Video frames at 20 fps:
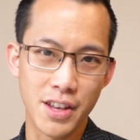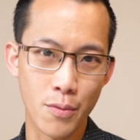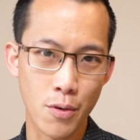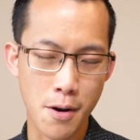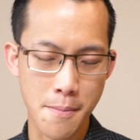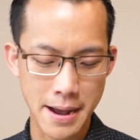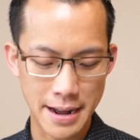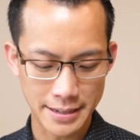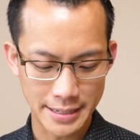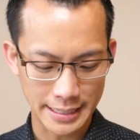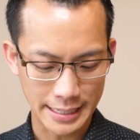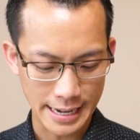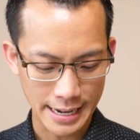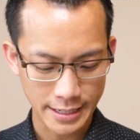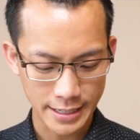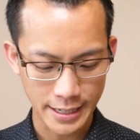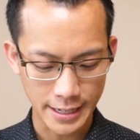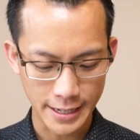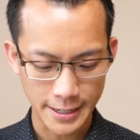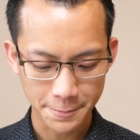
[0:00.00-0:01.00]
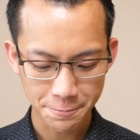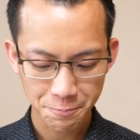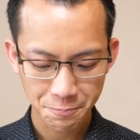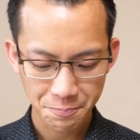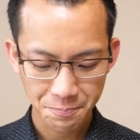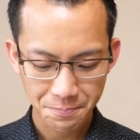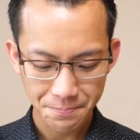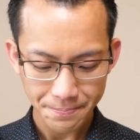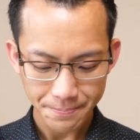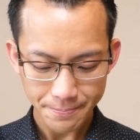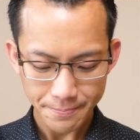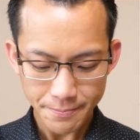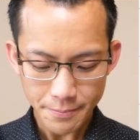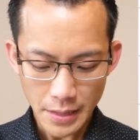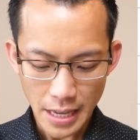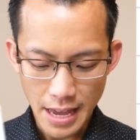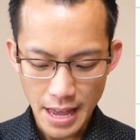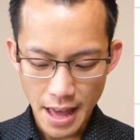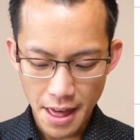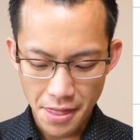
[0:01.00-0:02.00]
that we're about to get here.
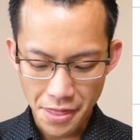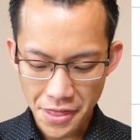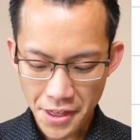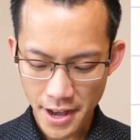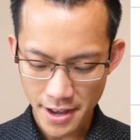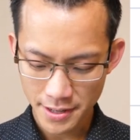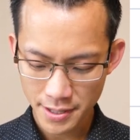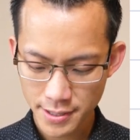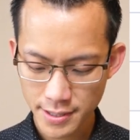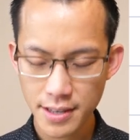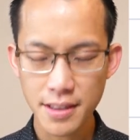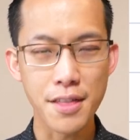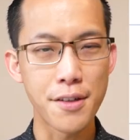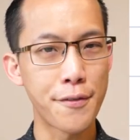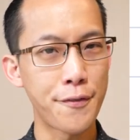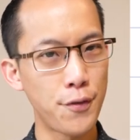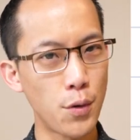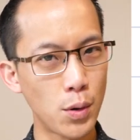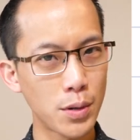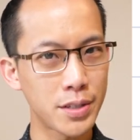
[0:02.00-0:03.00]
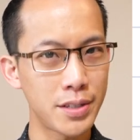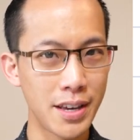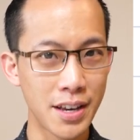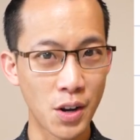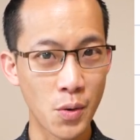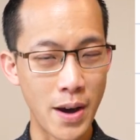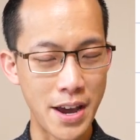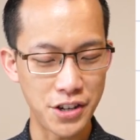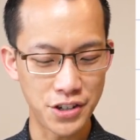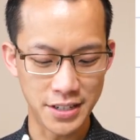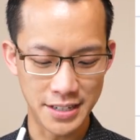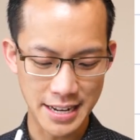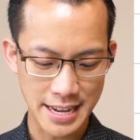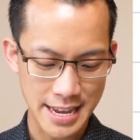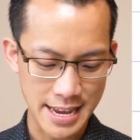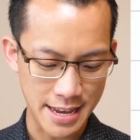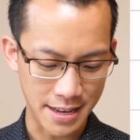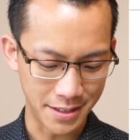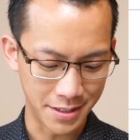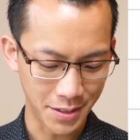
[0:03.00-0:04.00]
Thus, the force equation
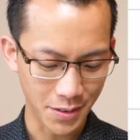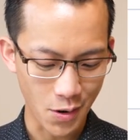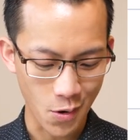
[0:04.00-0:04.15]
is.